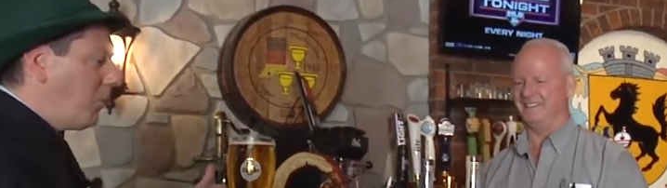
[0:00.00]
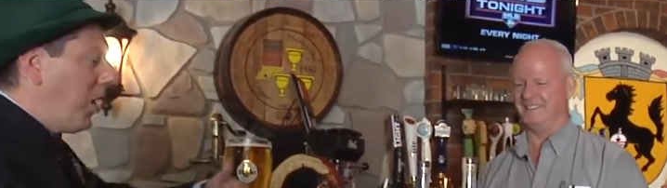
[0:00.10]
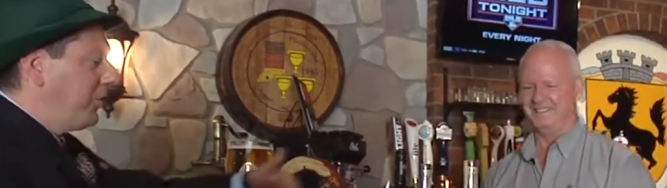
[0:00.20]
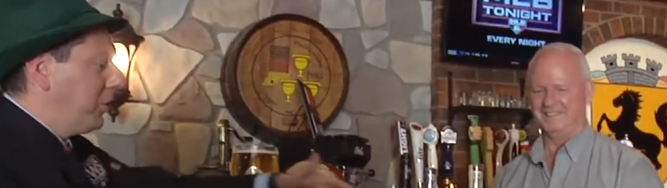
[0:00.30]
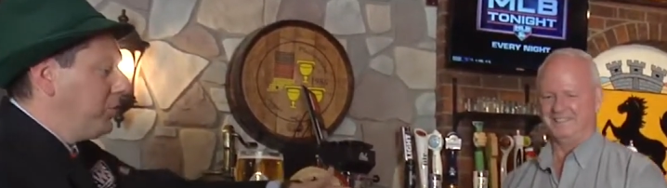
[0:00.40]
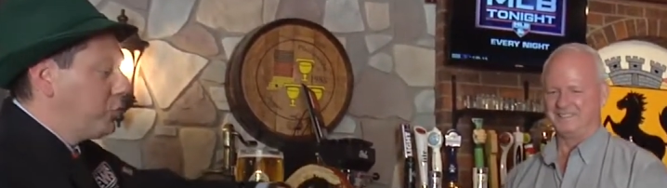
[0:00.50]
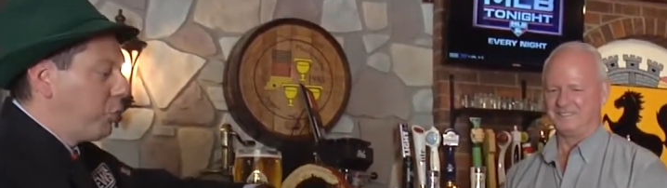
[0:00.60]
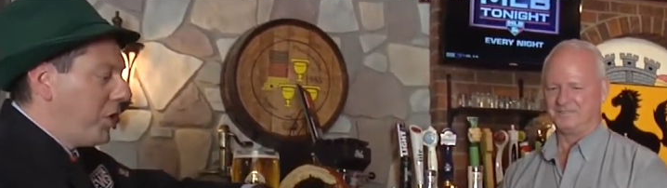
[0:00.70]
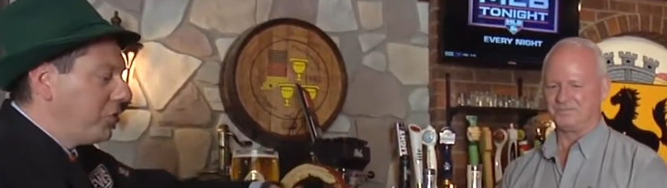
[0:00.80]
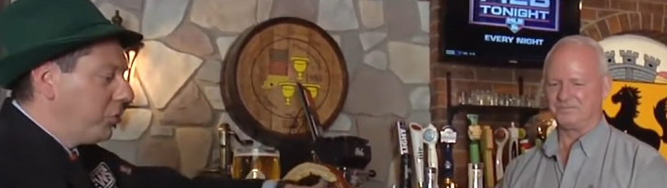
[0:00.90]
Speaker 1: and all these
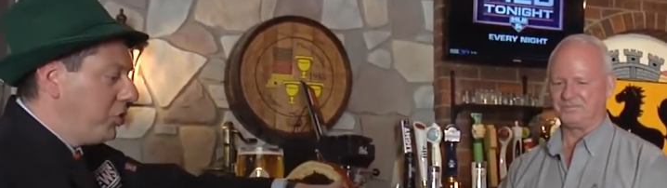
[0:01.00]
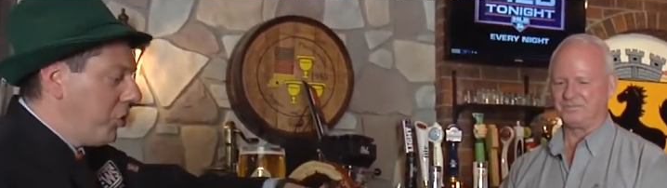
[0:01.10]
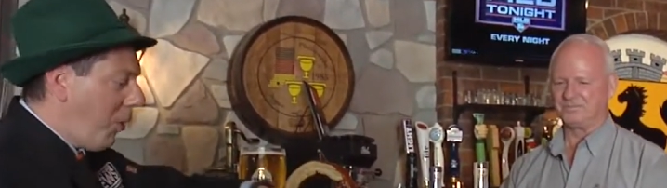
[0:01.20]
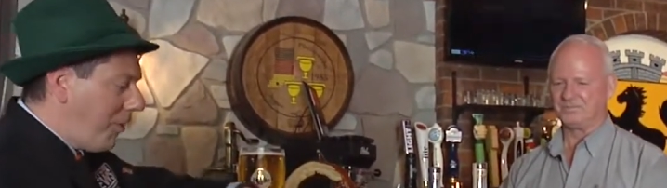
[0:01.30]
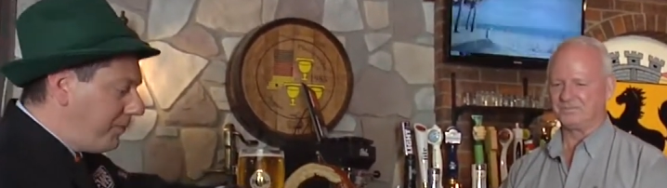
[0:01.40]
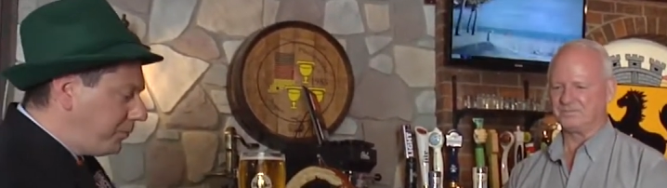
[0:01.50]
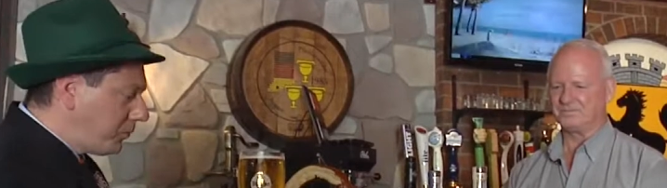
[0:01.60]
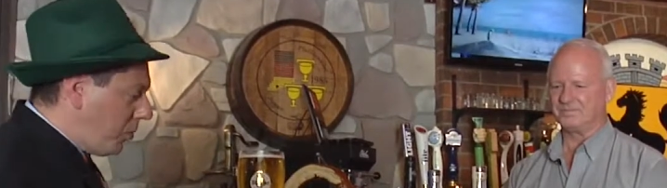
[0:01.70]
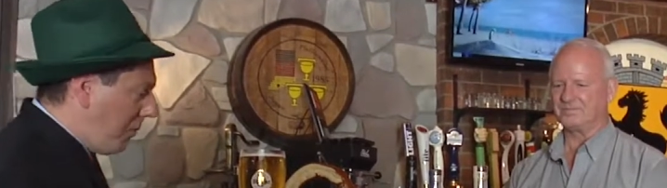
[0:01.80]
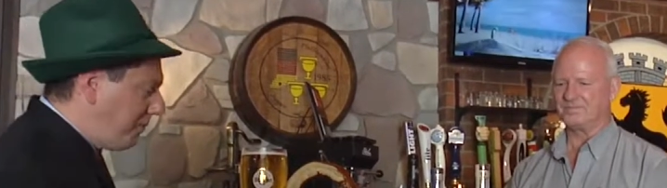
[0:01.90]
pretzels here.
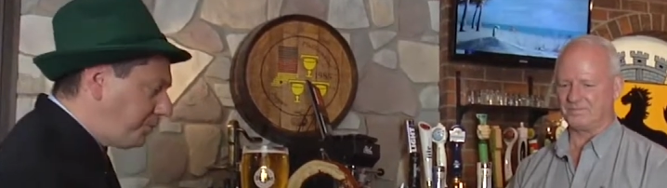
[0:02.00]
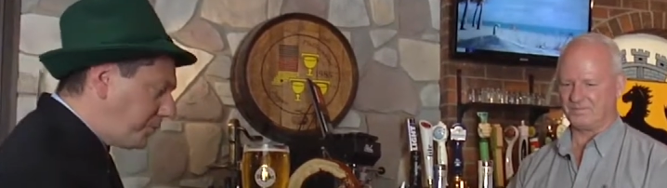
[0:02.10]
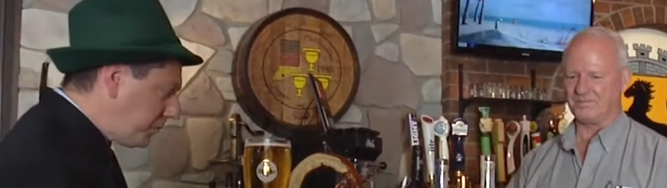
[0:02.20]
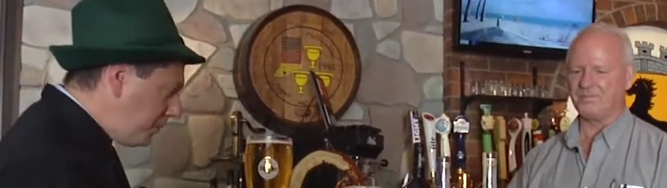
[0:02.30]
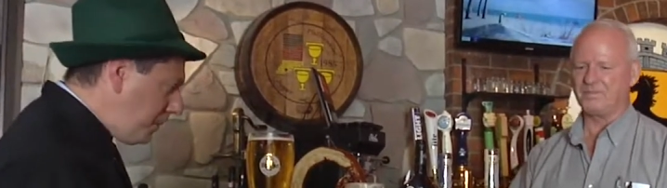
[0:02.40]
Mm -hmm.